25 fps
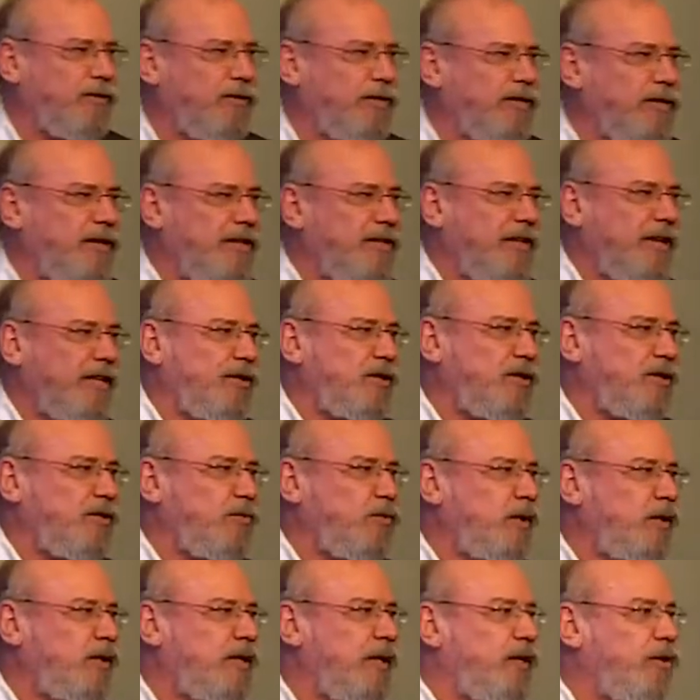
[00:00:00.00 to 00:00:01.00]
That's
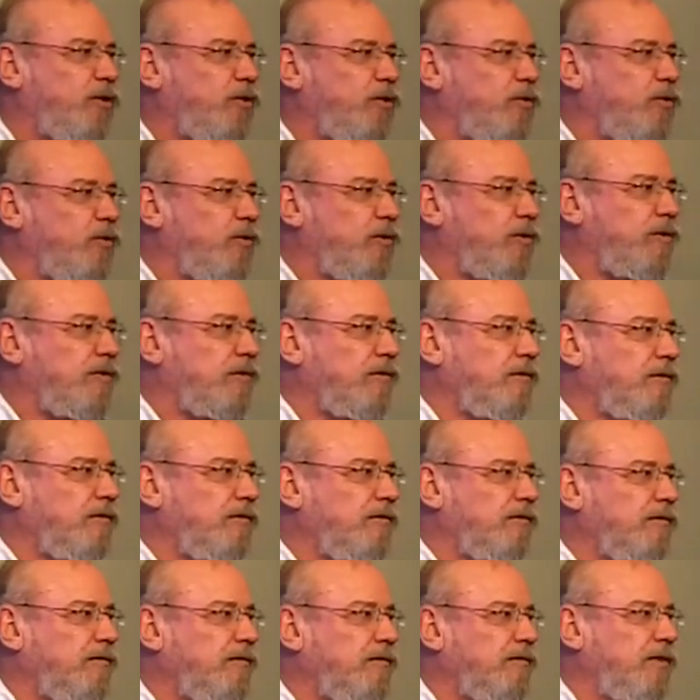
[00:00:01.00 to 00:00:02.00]
just what they do,
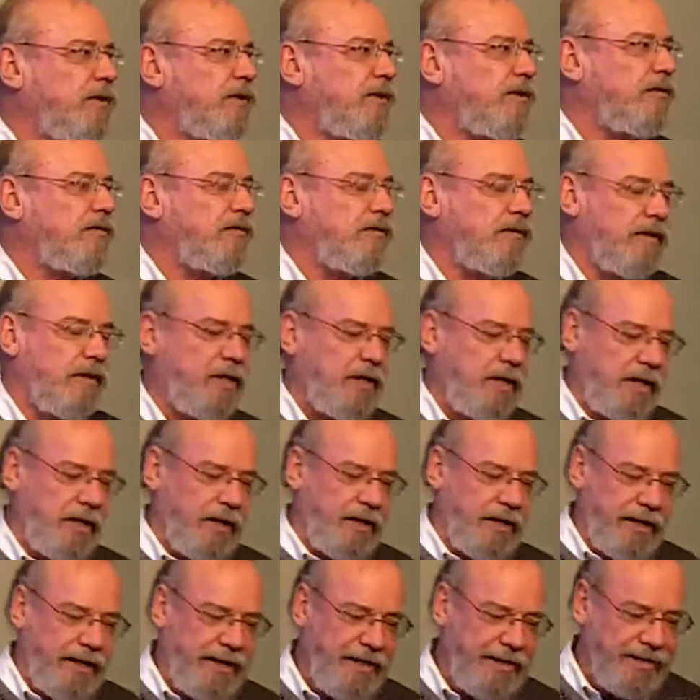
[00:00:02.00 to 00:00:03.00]
you know.
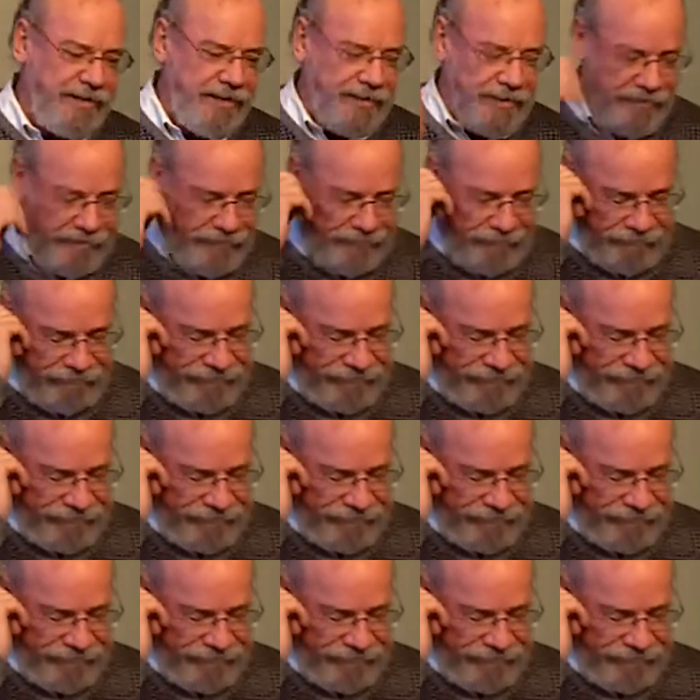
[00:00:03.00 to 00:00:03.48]
And